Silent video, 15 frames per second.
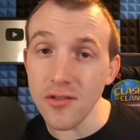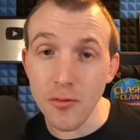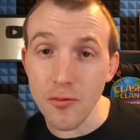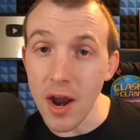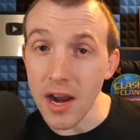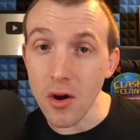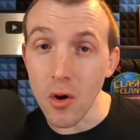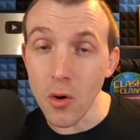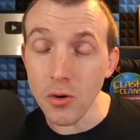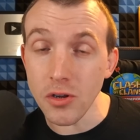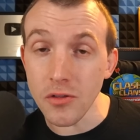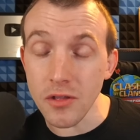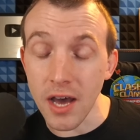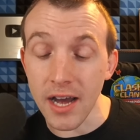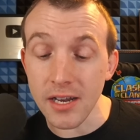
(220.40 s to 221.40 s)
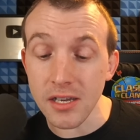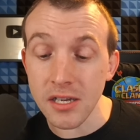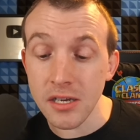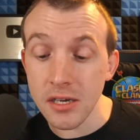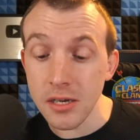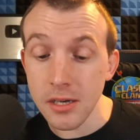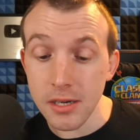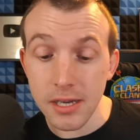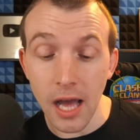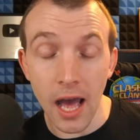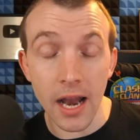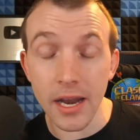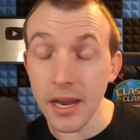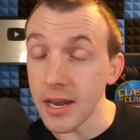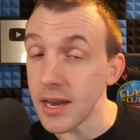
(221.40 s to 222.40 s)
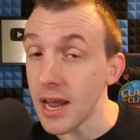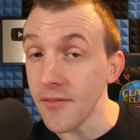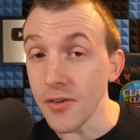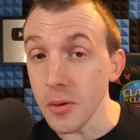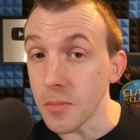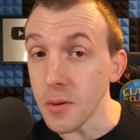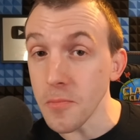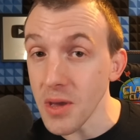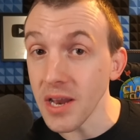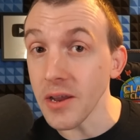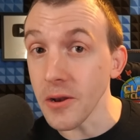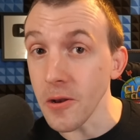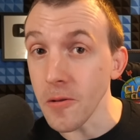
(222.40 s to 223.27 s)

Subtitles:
record that can never be beaten.